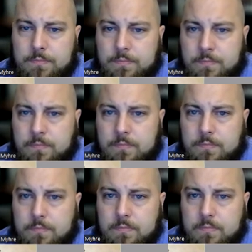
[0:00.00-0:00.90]

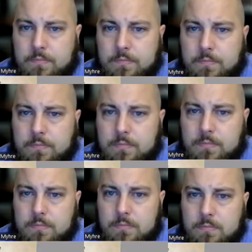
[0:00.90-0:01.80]
(no one is talking)